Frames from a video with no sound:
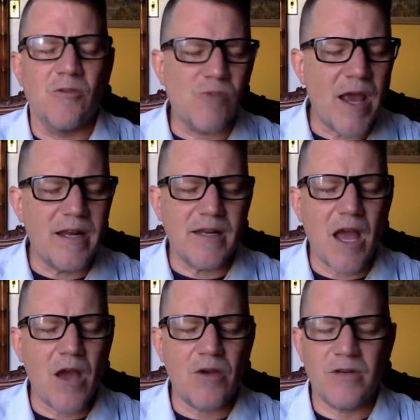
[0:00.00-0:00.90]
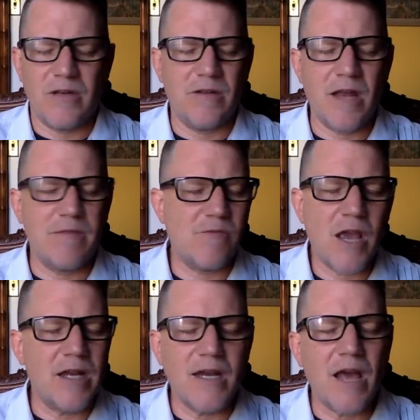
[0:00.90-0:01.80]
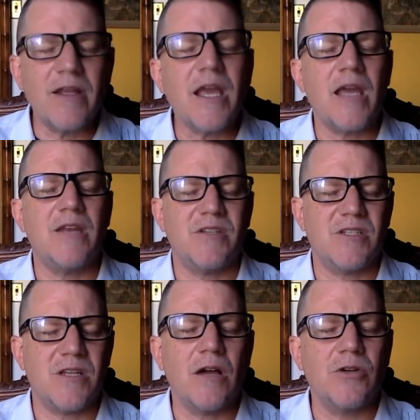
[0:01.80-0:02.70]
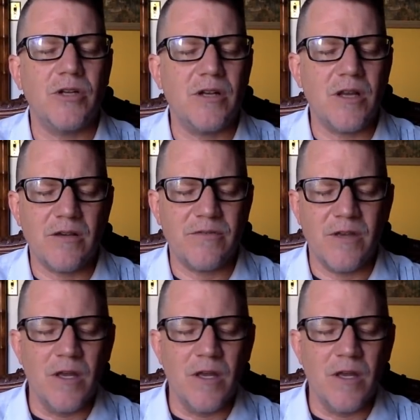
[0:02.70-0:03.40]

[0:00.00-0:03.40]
Write it out and then write it out again if it's not good enough.